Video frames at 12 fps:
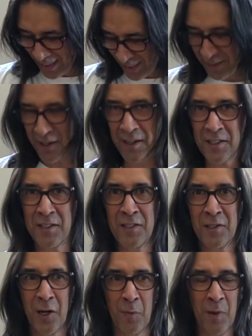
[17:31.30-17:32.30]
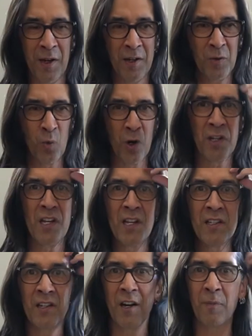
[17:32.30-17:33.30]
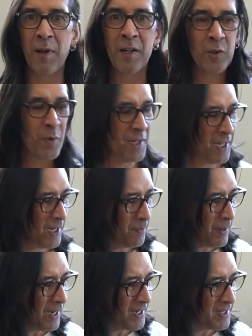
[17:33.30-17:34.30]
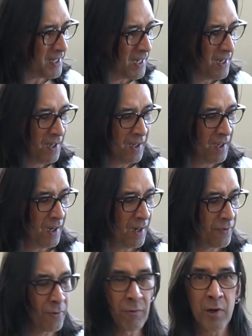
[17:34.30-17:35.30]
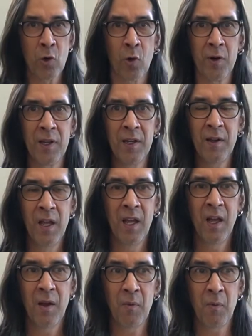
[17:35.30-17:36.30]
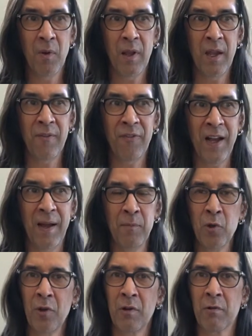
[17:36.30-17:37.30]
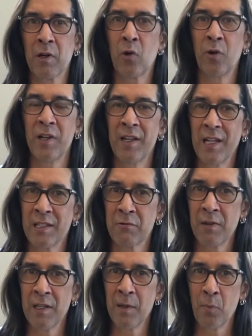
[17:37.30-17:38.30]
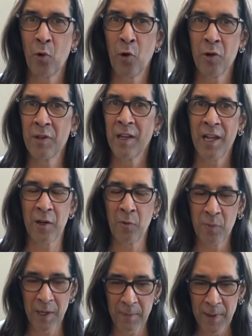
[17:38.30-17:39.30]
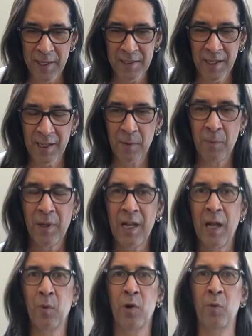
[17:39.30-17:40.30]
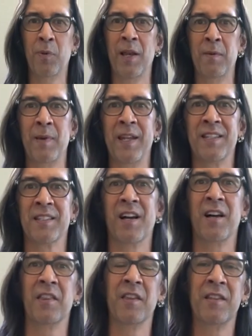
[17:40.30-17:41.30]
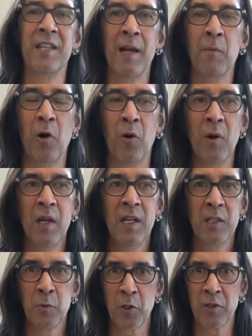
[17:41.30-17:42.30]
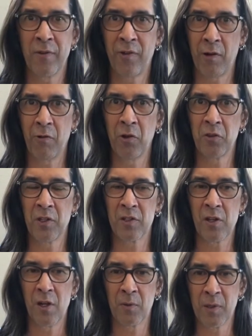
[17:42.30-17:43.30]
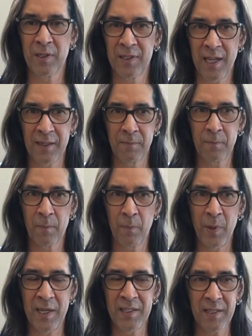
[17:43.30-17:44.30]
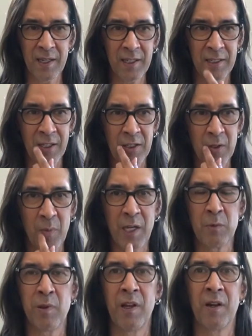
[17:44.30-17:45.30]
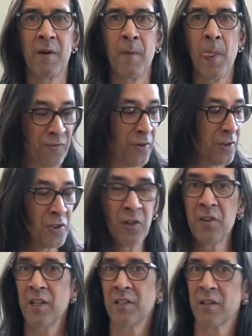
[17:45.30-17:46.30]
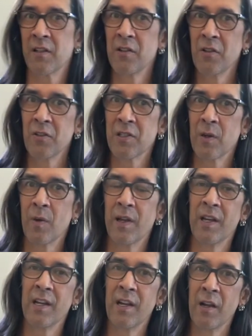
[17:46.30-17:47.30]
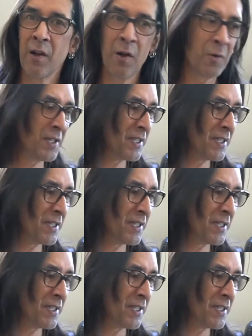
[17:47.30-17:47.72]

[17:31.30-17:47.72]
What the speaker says: I think as guitar players, working guitar players, we need a bass for recording. If I'm doing a recording that's really important, I don't play bass on it, but I will play bass on the demo, especially if I wrote the song, because that basically tells the bass player, for sure these are the notes I want, and I always